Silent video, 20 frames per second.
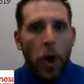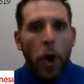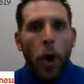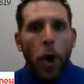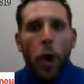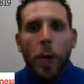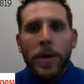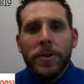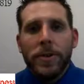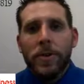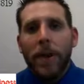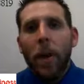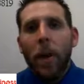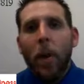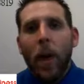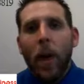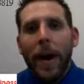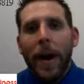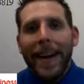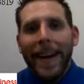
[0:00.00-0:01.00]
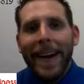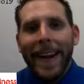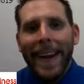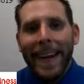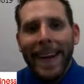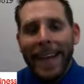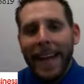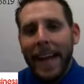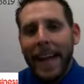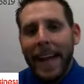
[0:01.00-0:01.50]
who is requiring
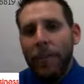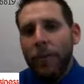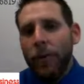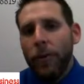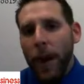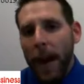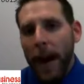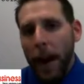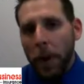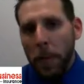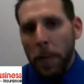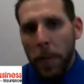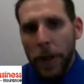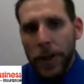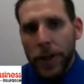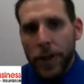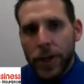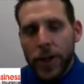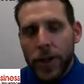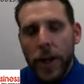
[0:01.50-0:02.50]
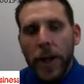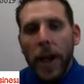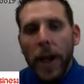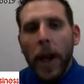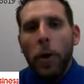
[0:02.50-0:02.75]
it, and for how much.